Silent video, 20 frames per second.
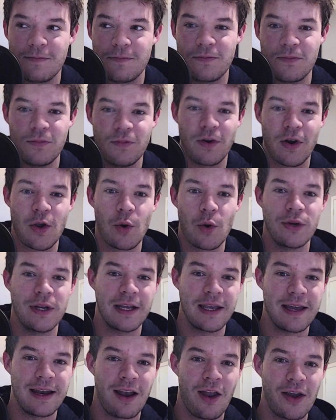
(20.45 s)
recording
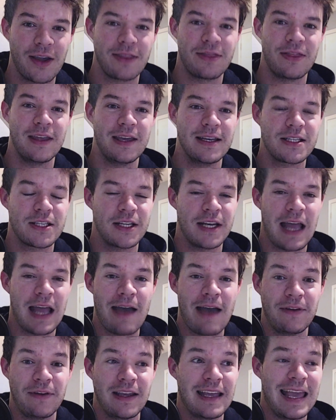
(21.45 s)
it like this and
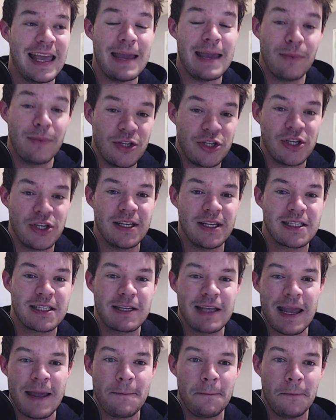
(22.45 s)
having images
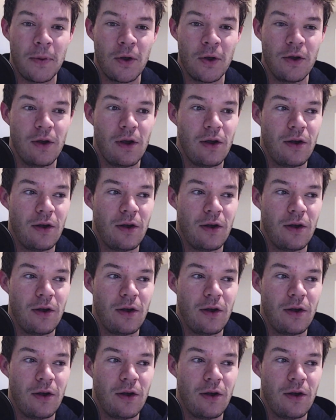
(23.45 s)
input